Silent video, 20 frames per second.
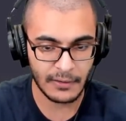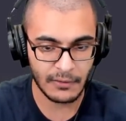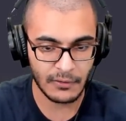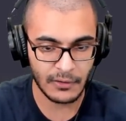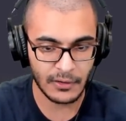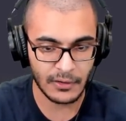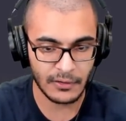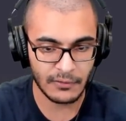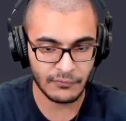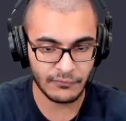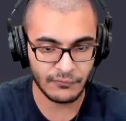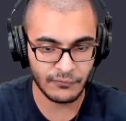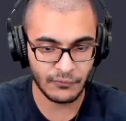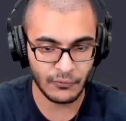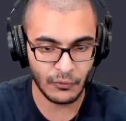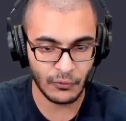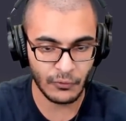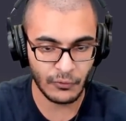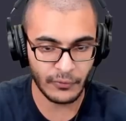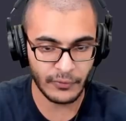
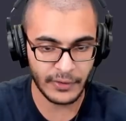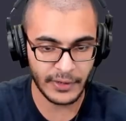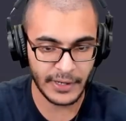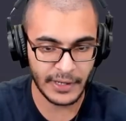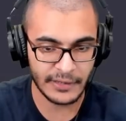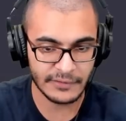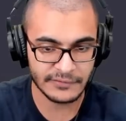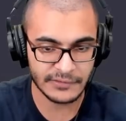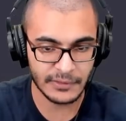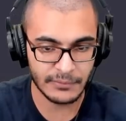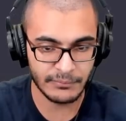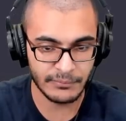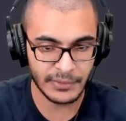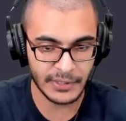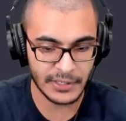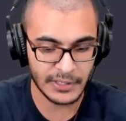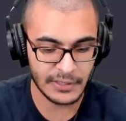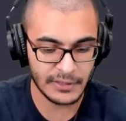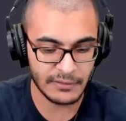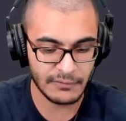for
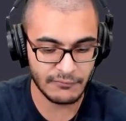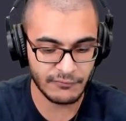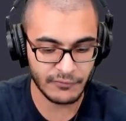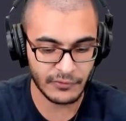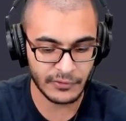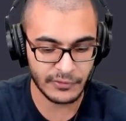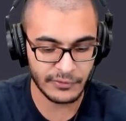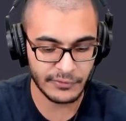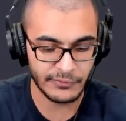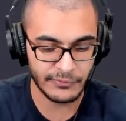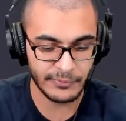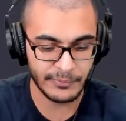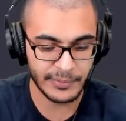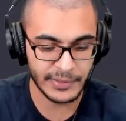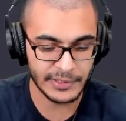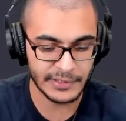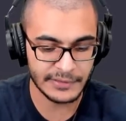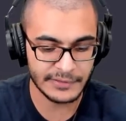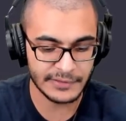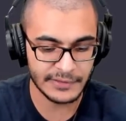SMB
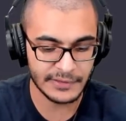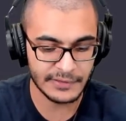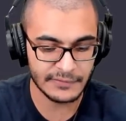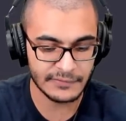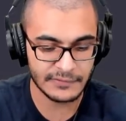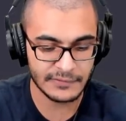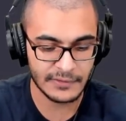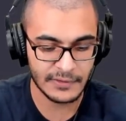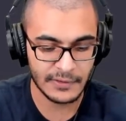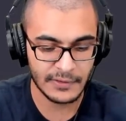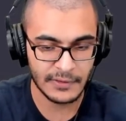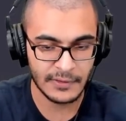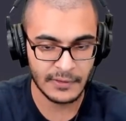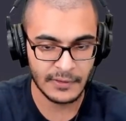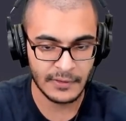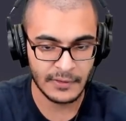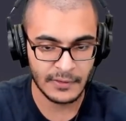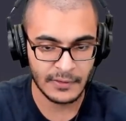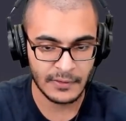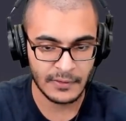vulnerabilities
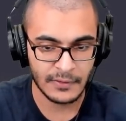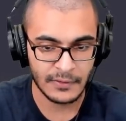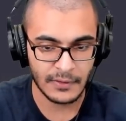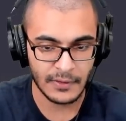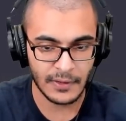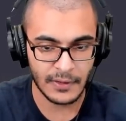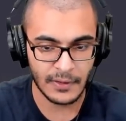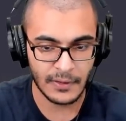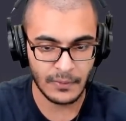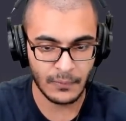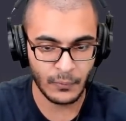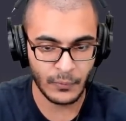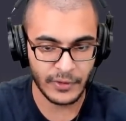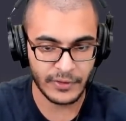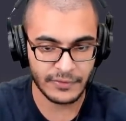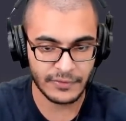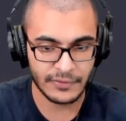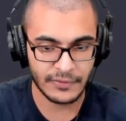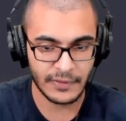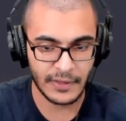
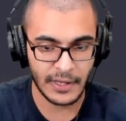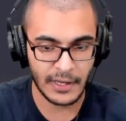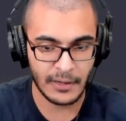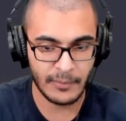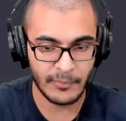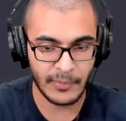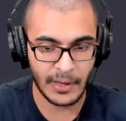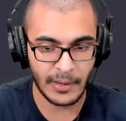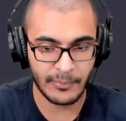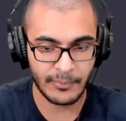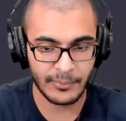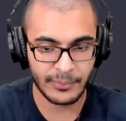with Nmap?